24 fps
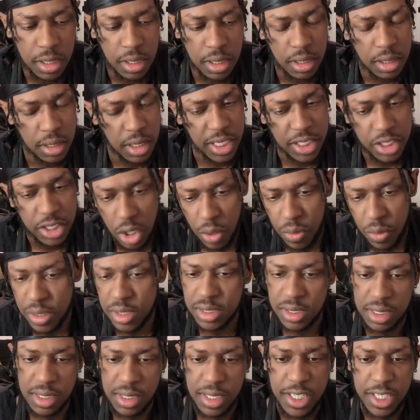I don't want to
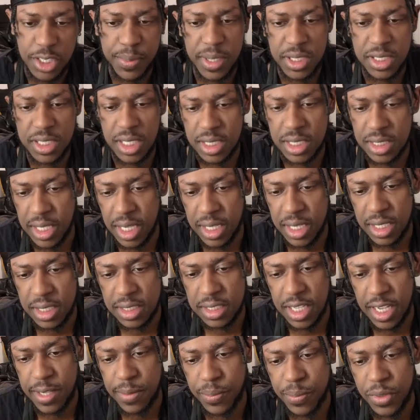see that, especially as a psychic
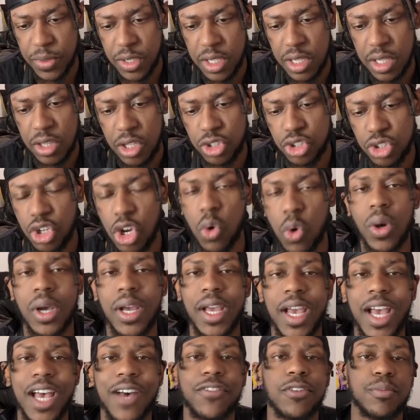type. There's no way
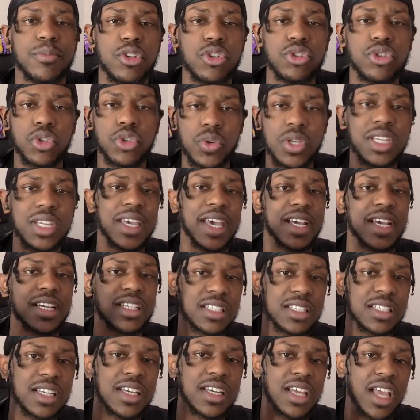I have a Mewtwo
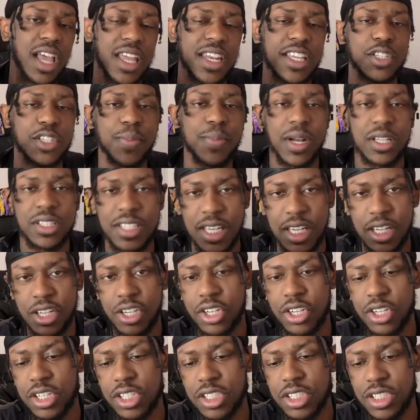EX and he's about to get
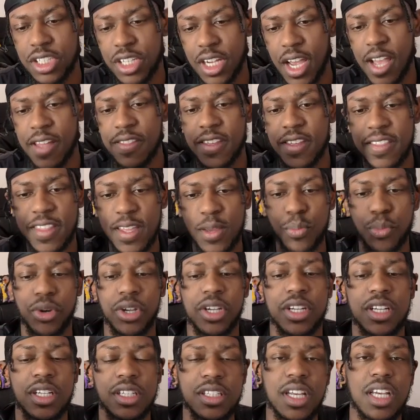cooked, and then they bring
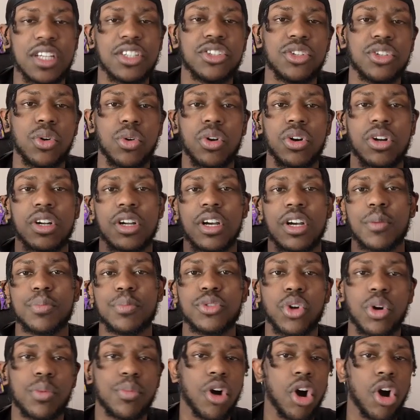in a Dusknoir,
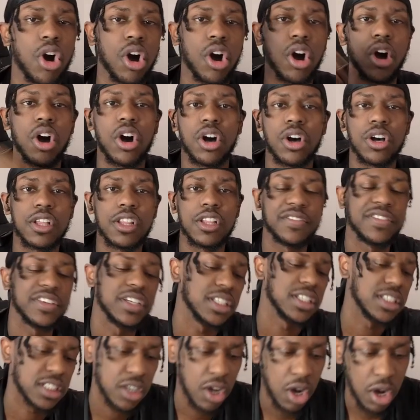absorb all of
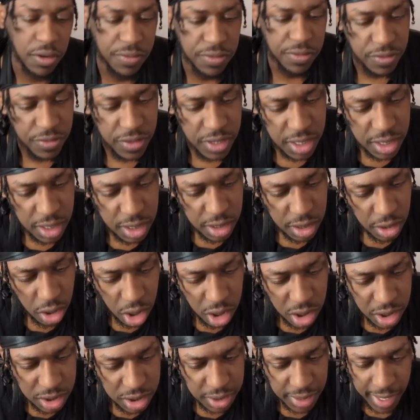its off of it,
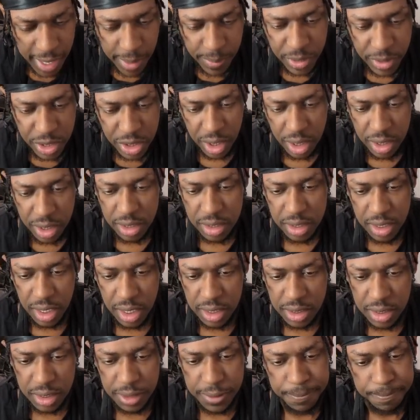all its damage, and then
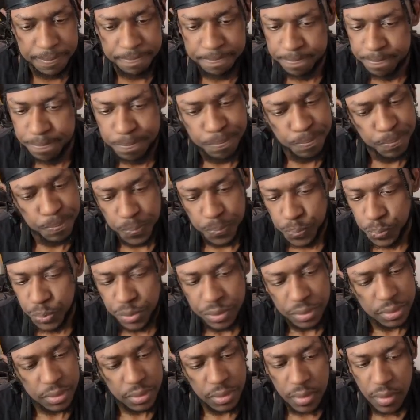takes it.
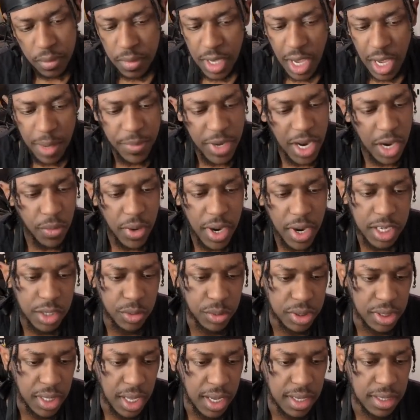I'm not rocking
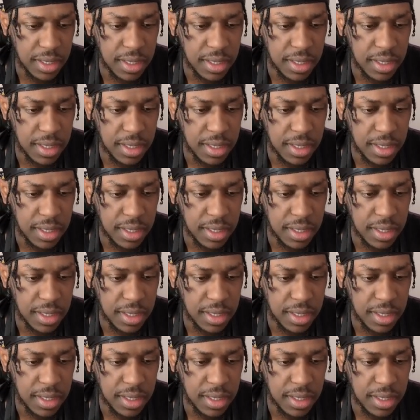with that.